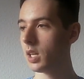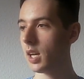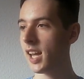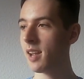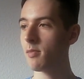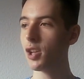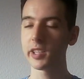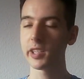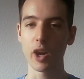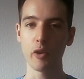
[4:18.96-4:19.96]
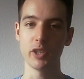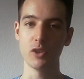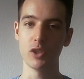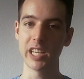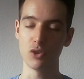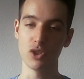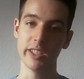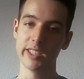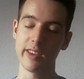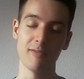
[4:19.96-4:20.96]
And I'm not in a hurry to take on g
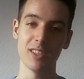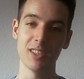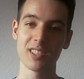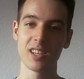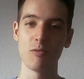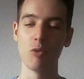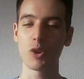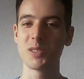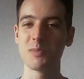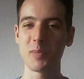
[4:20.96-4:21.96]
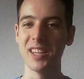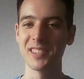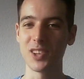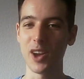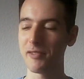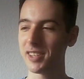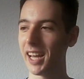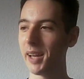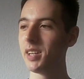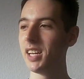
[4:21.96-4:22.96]
seven, this rook is pinned, so I have
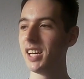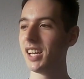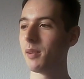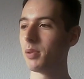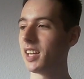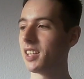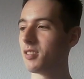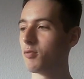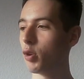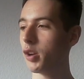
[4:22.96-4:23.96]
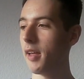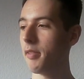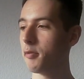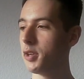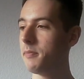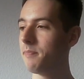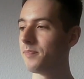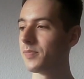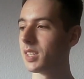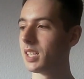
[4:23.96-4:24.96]
time, and I played rook f three,
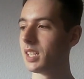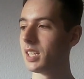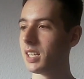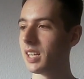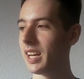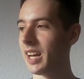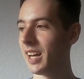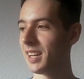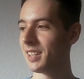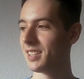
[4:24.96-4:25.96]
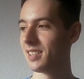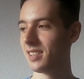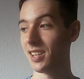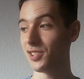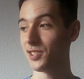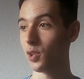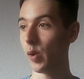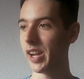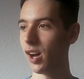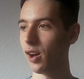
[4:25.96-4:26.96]
and there's no
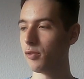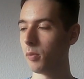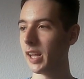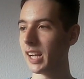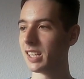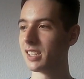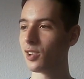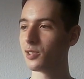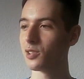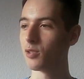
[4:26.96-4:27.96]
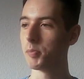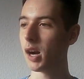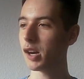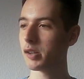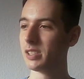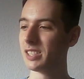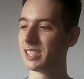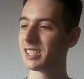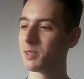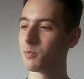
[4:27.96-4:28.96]
way out for black. And it's also remarkable
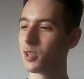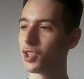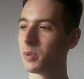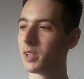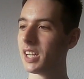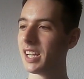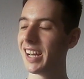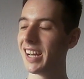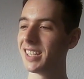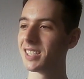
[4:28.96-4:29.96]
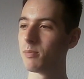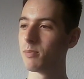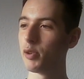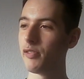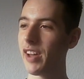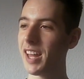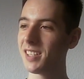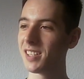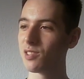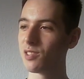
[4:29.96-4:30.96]
that this bishop is
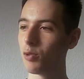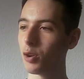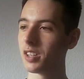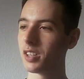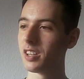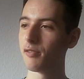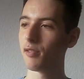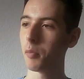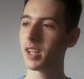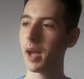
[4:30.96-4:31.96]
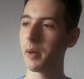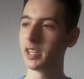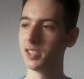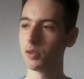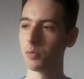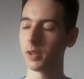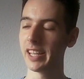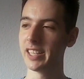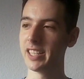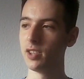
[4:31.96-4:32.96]
preventing this rook from coming into
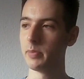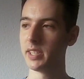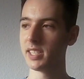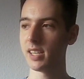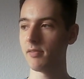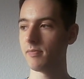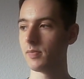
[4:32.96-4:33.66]
play here on b seven.